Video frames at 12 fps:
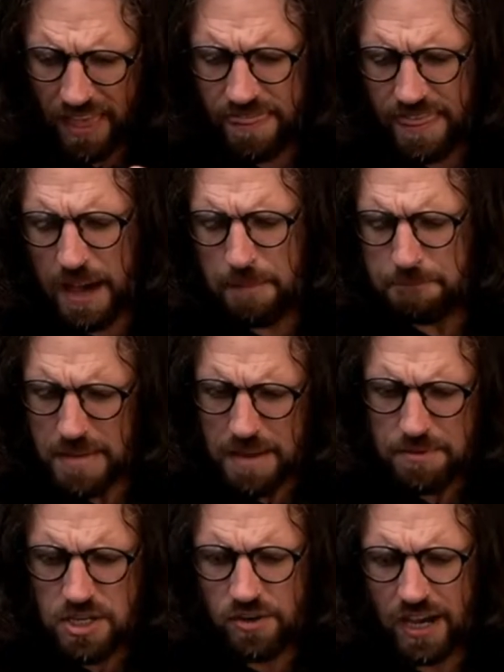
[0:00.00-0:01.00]
That
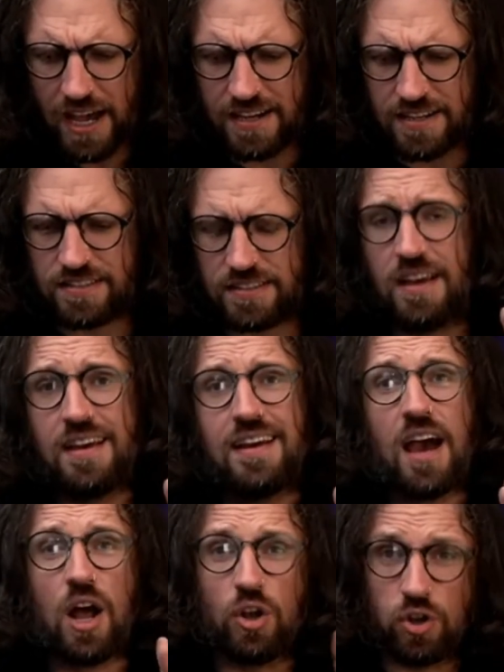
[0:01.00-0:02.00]
maybe you guys,
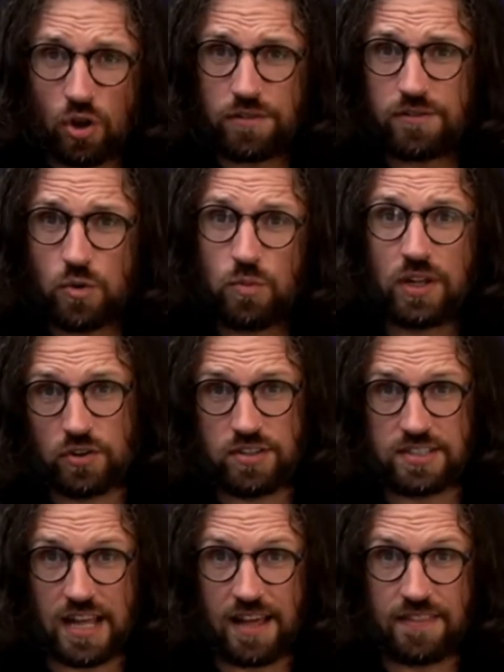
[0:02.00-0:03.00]
a lot of you will
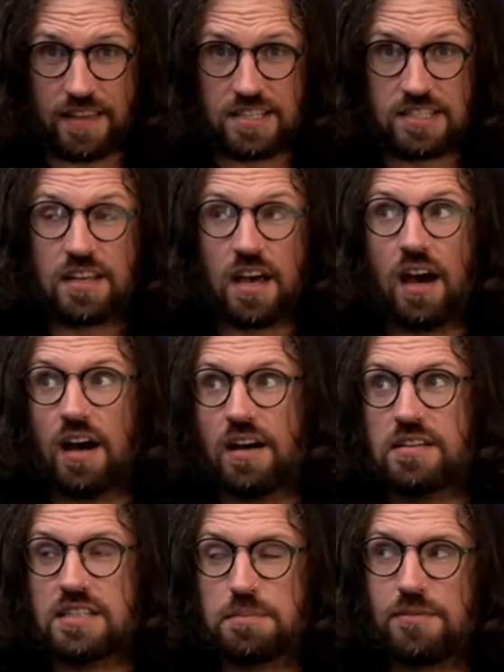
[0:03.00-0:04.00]
understand this.
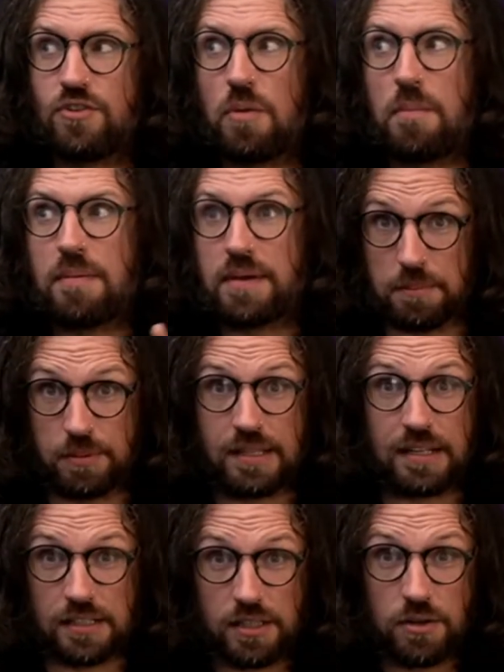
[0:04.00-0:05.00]
Some of you are maybe
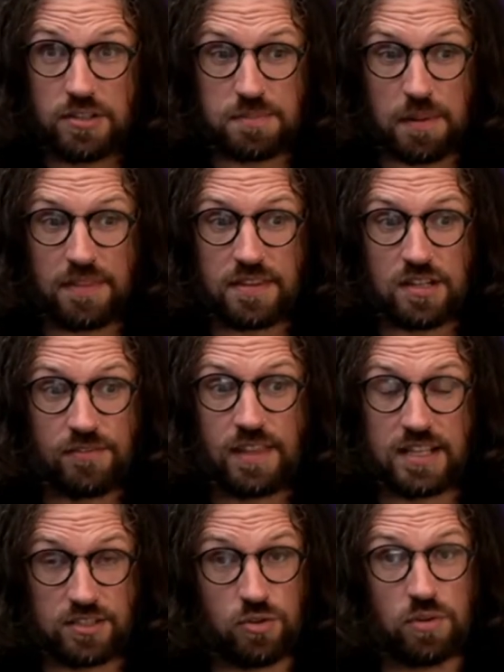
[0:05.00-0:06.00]
completely clueless about this stuff,
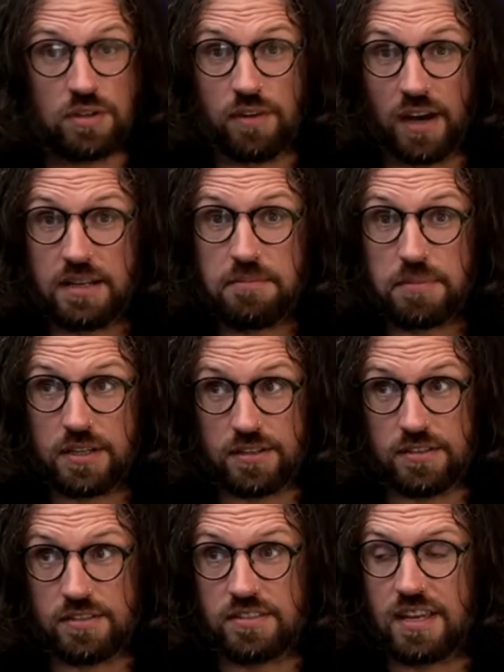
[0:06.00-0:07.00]
and that's totally fine
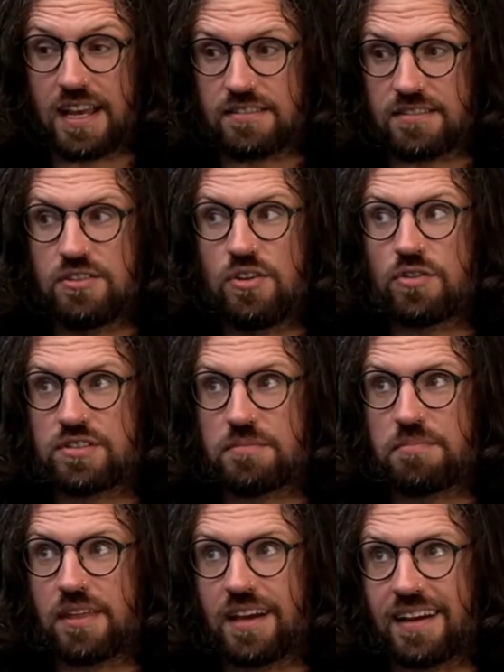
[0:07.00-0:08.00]
because it's not
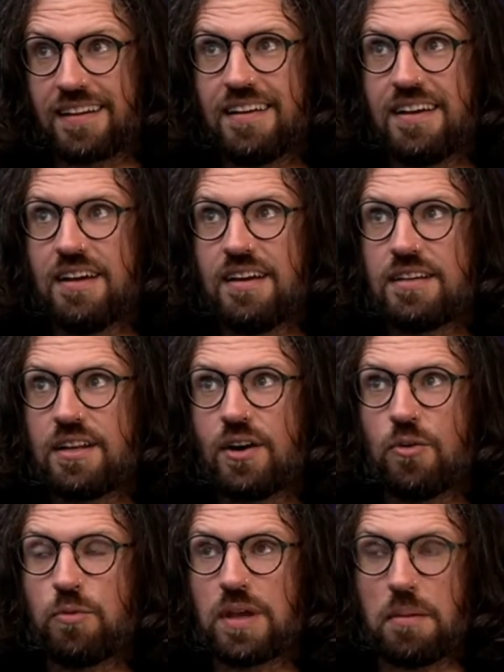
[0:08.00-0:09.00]
something, you
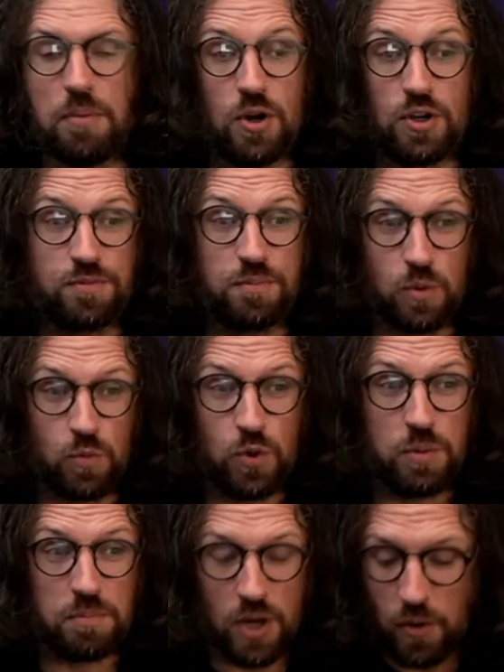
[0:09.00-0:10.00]
know, we emerge from the
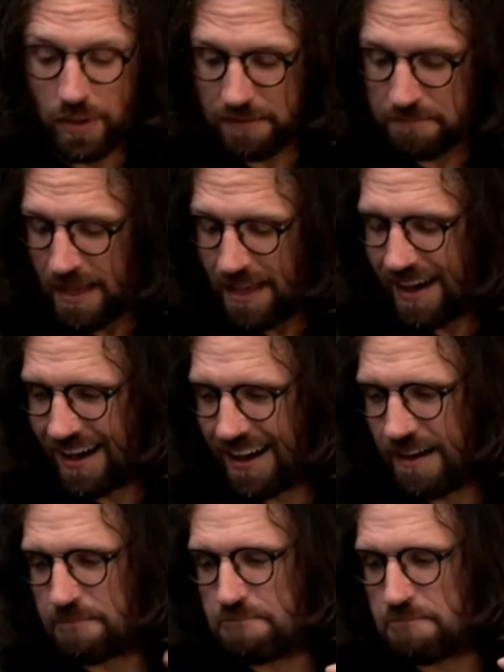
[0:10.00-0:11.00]
womb knowing.
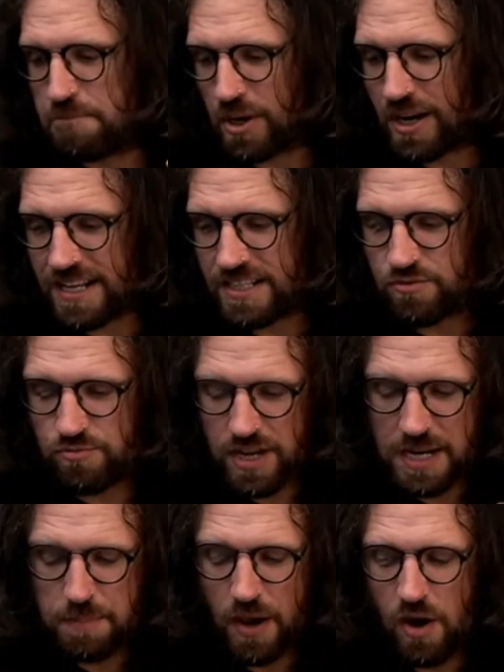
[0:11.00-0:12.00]
But it's a
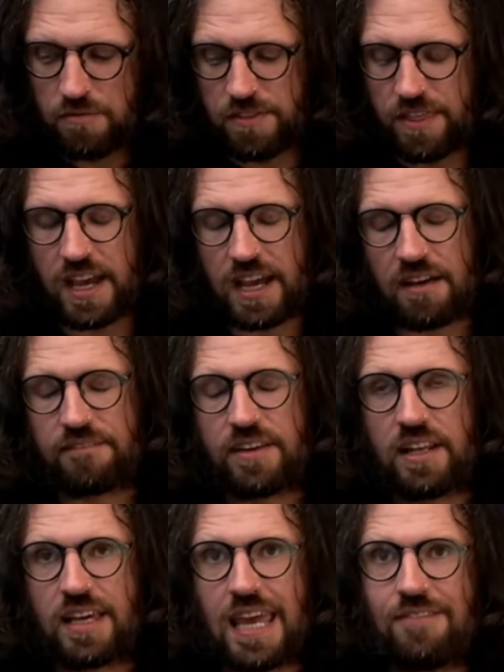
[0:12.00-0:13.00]
really powerful thing, and I
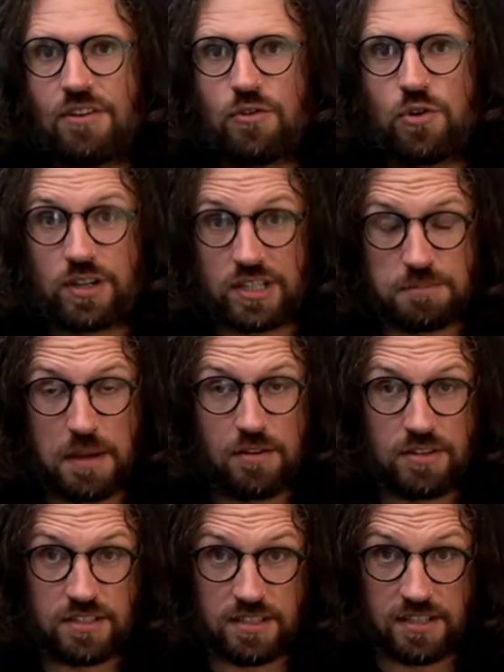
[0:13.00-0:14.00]
feel like even if you're an
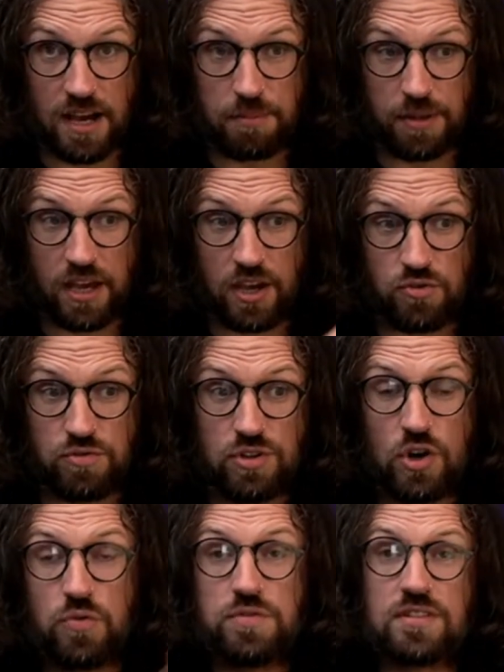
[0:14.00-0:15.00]
experienced guitar player who
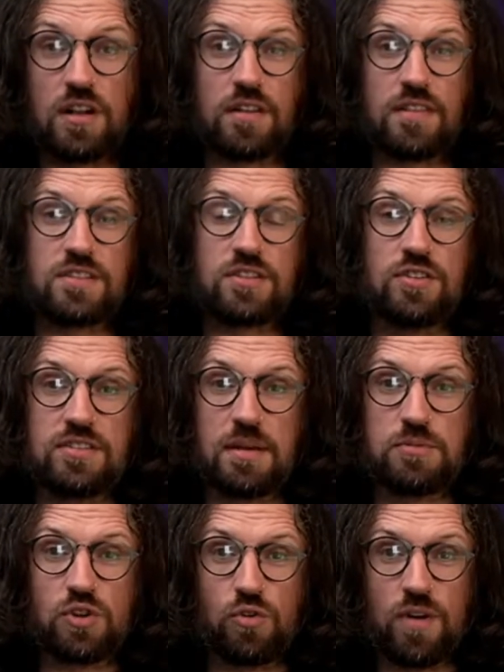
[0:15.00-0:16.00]
knows a lot of these
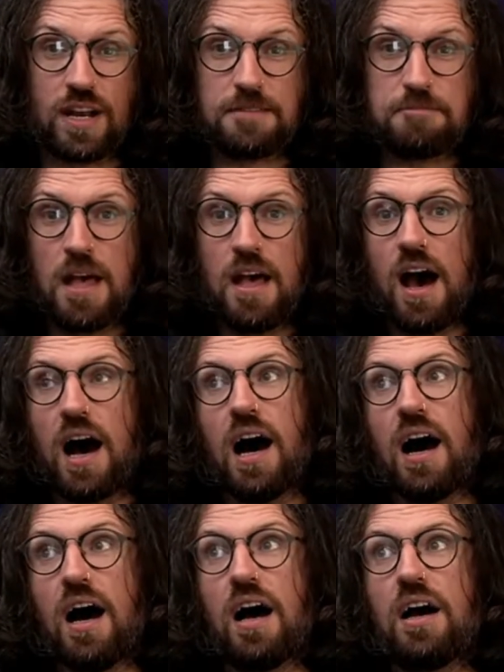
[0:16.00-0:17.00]
concepts already,
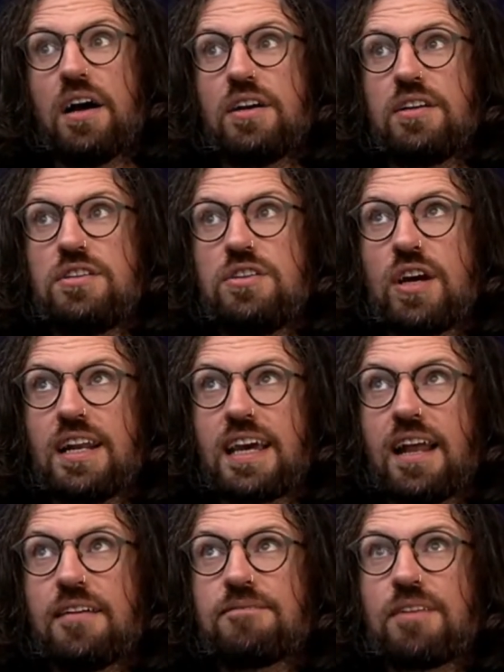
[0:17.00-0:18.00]
you're going to
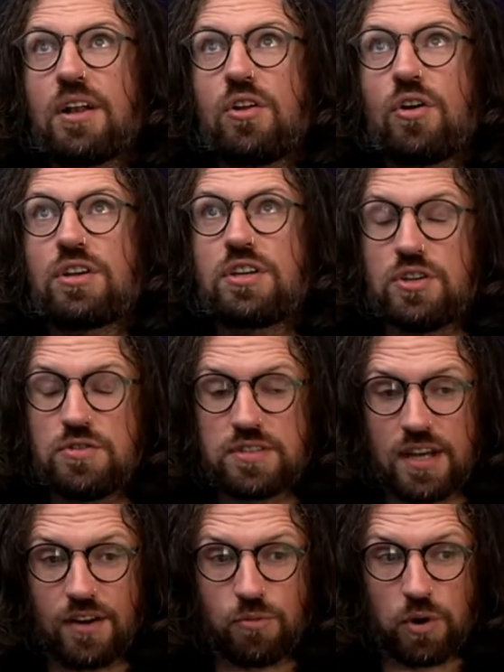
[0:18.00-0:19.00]
get a lot of
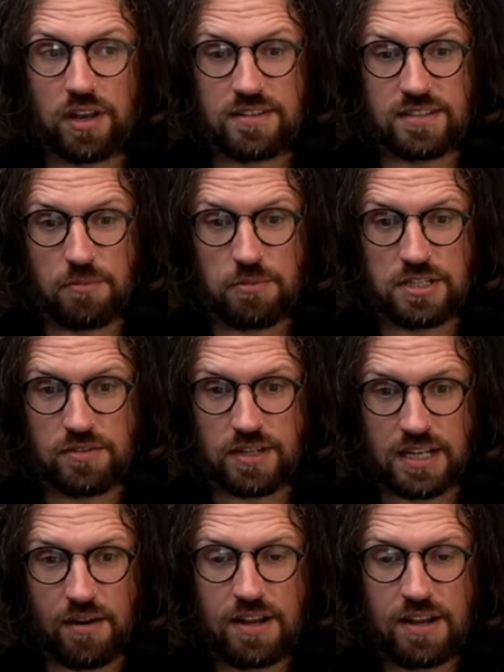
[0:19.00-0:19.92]
use out of what it is that we're doing.